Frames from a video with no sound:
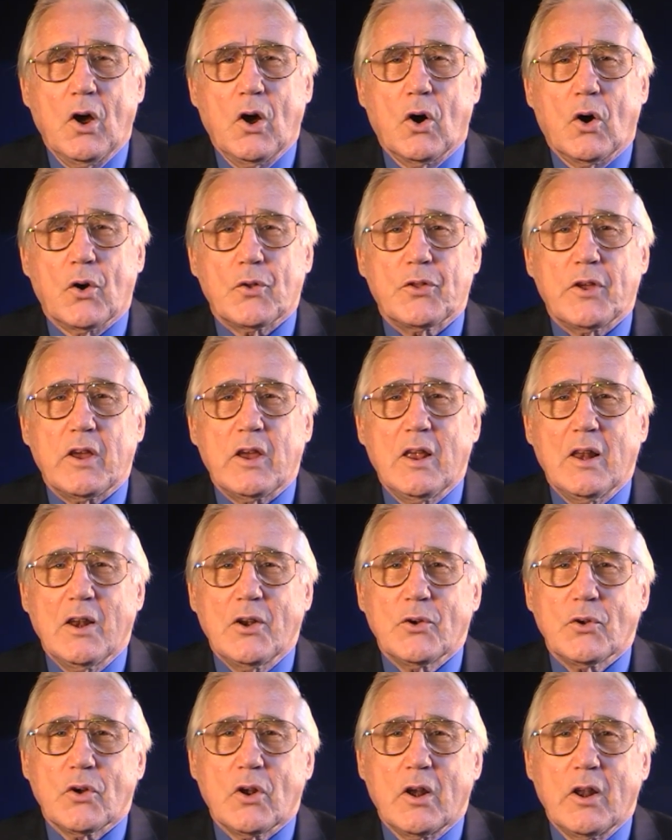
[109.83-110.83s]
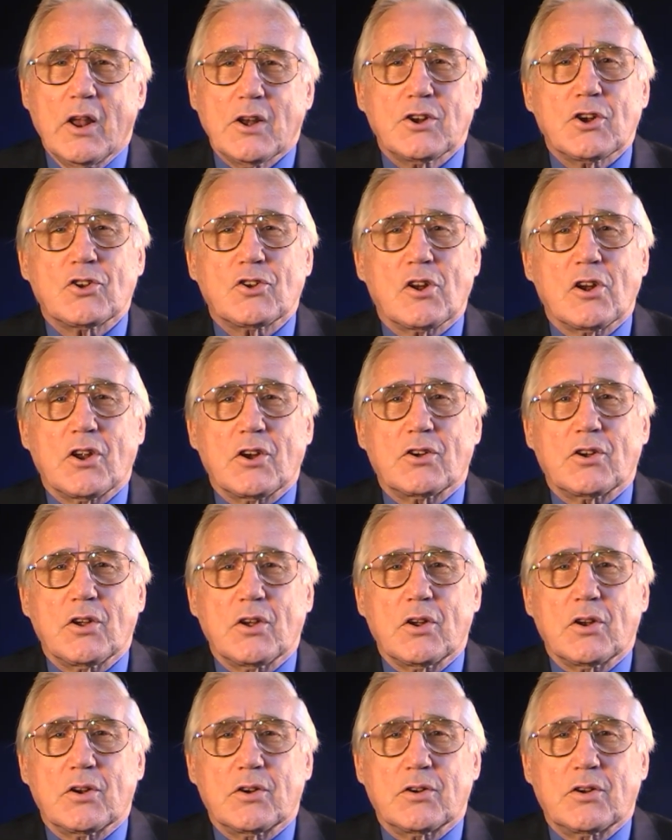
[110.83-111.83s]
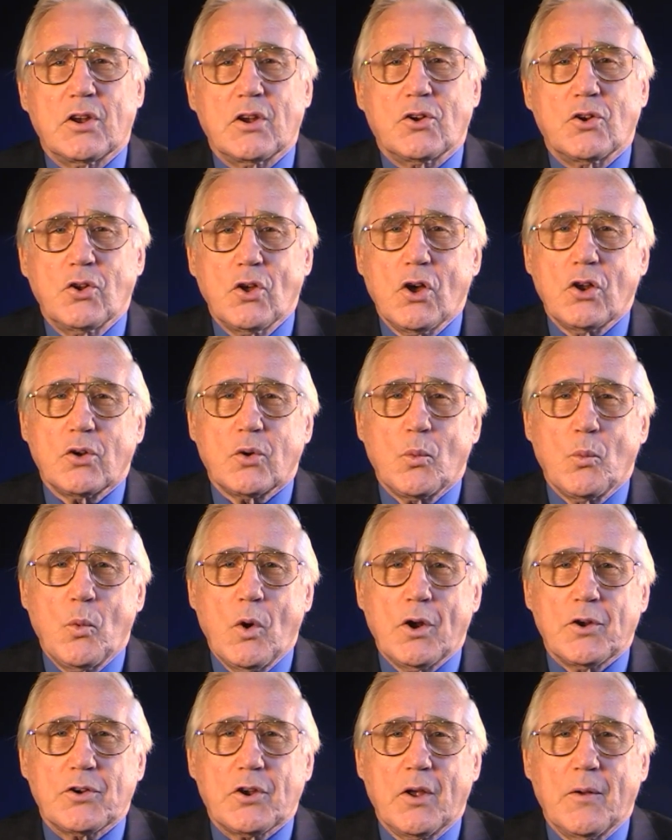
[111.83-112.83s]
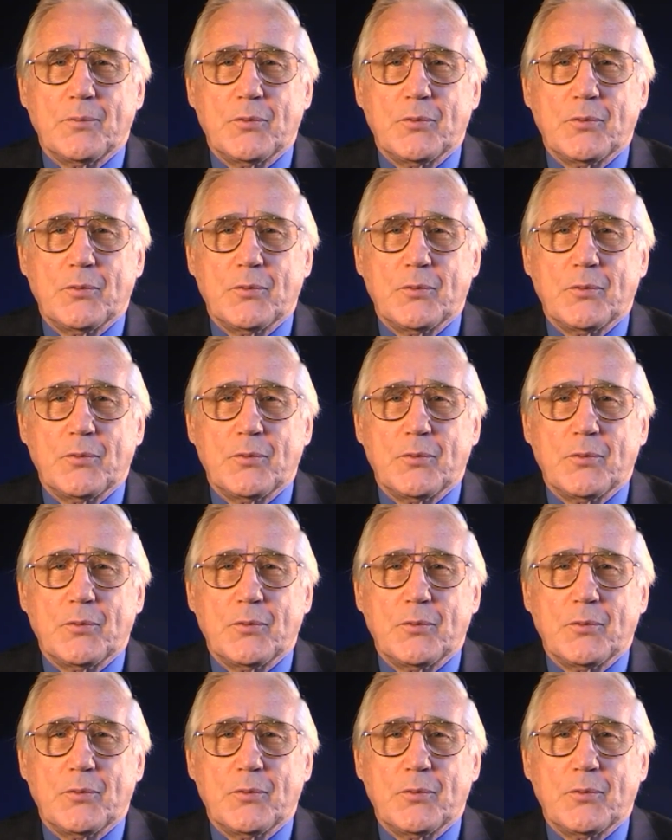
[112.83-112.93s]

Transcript: or the Illinois legislature did not want